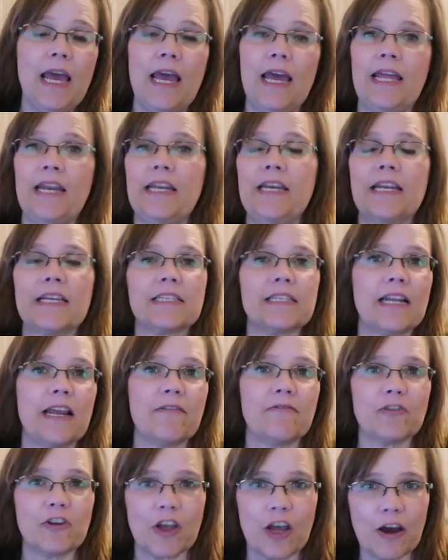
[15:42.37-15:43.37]
and he doesn't
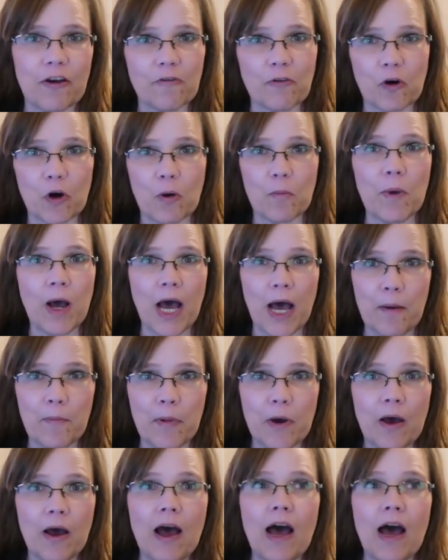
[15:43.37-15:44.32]
have to cover them up.